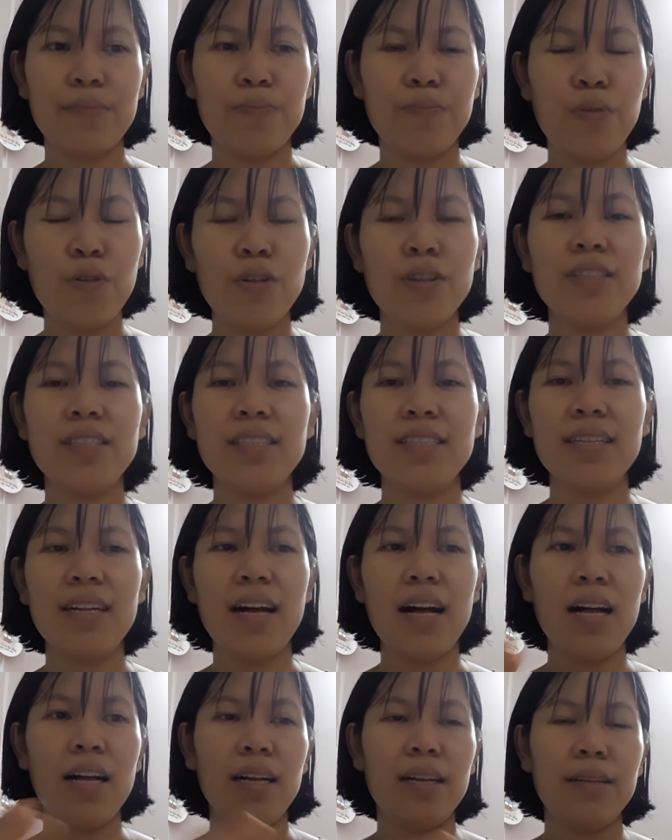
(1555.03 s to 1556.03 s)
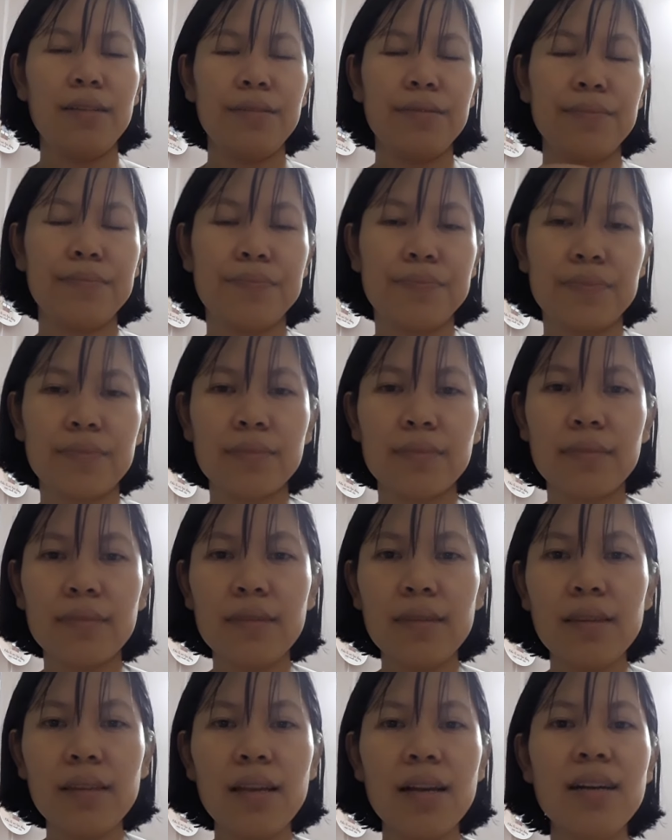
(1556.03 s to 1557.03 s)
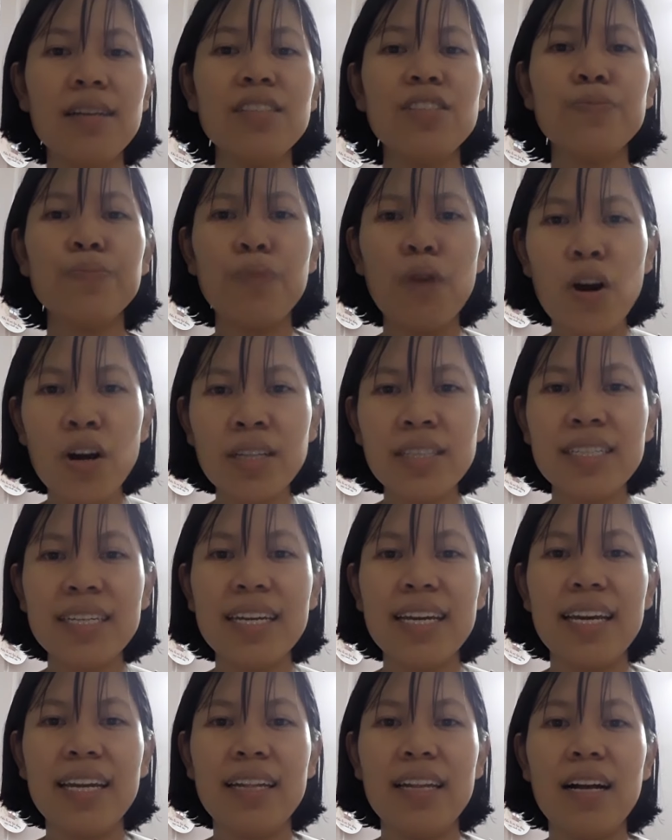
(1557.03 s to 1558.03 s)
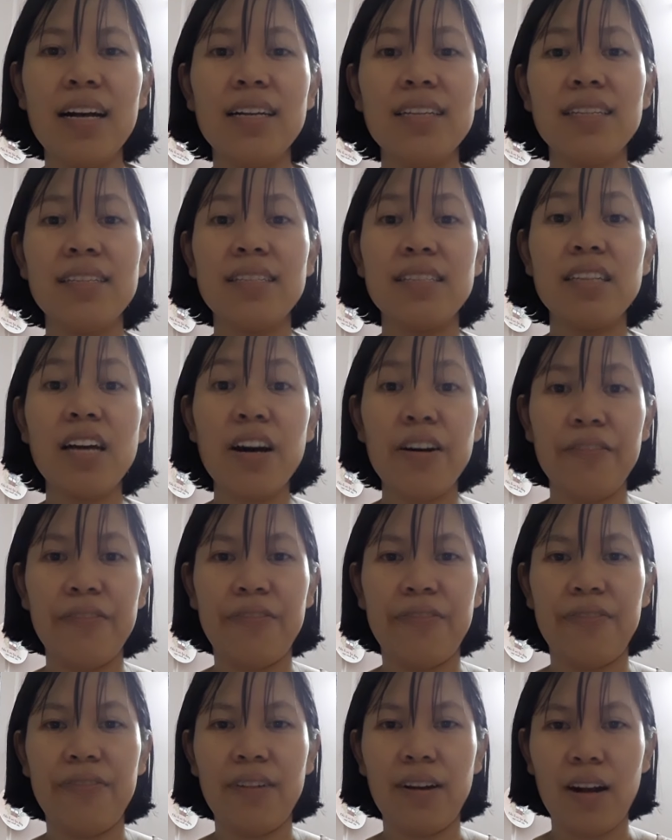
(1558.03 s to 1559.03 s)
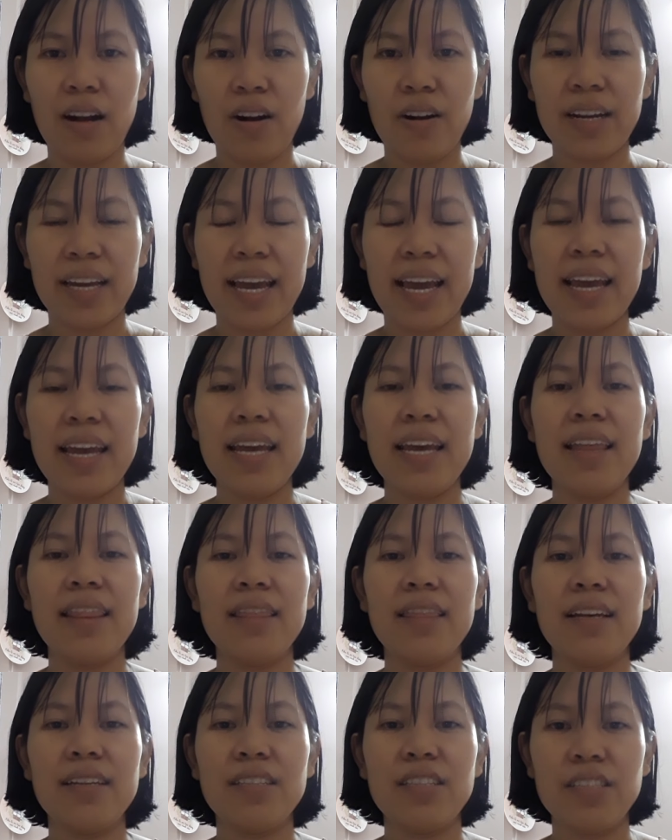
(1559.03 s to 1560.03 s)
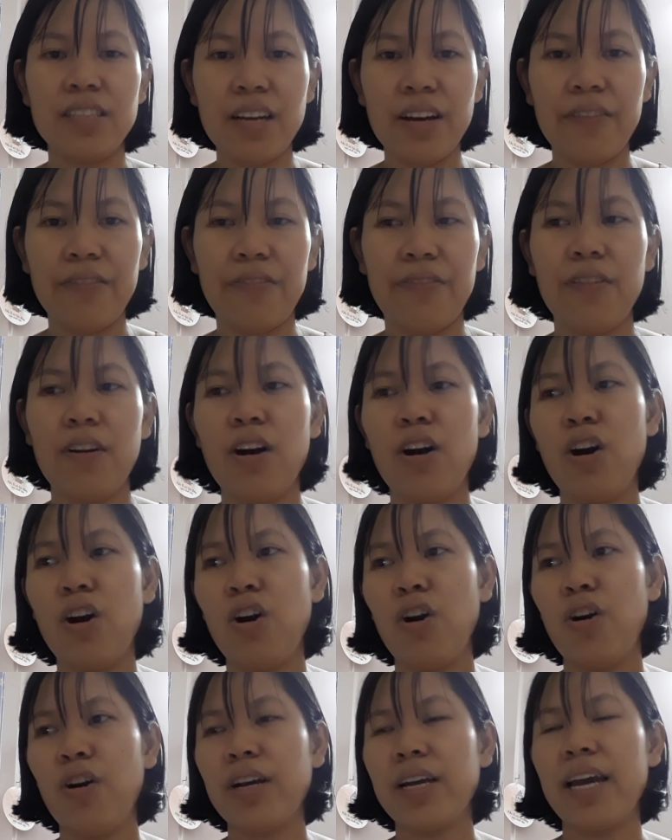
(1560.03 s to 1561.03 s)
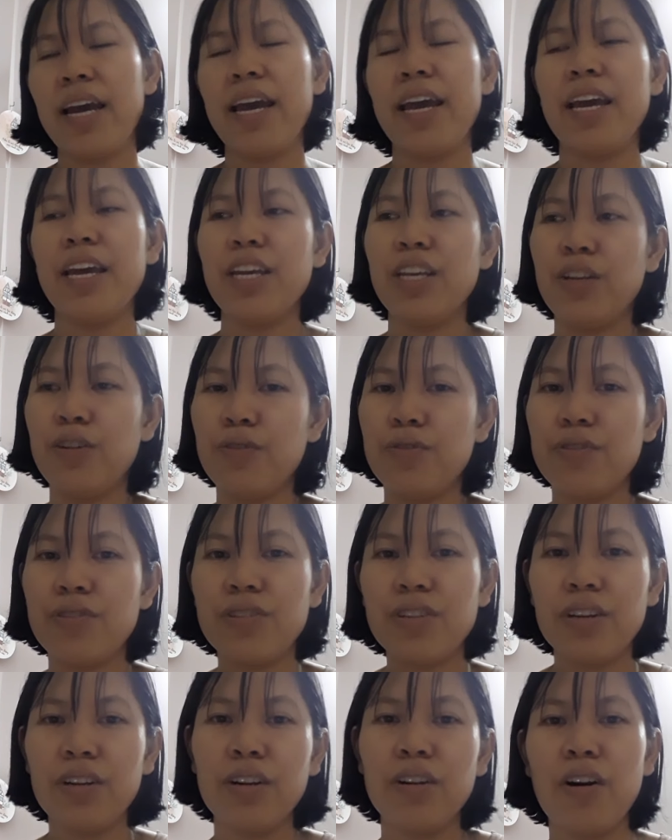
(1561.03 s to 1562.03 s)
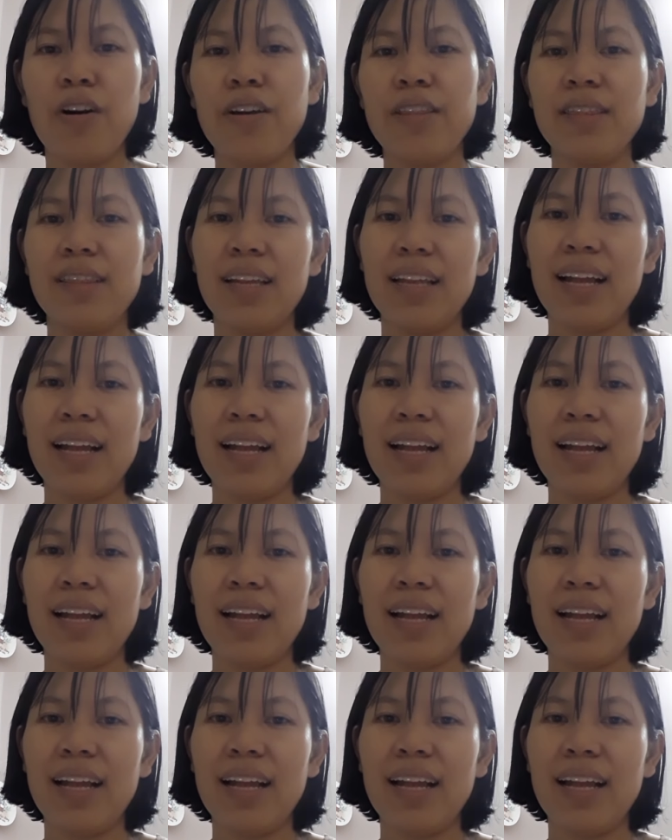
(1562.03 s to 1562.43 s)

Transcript: put a spot in a stove. Okay, in the stove. Okay, you turn on the